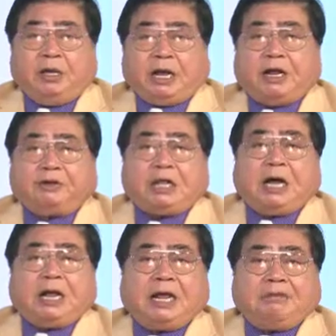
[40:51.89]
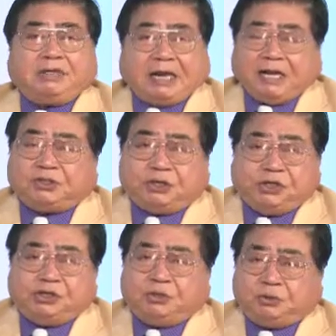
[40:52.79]
and I have the last
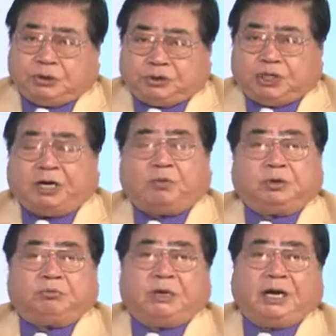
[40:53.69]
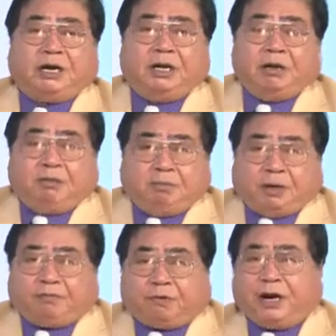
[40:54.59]
issue to check with my
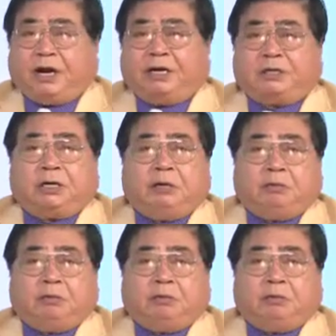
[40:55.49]
big friend,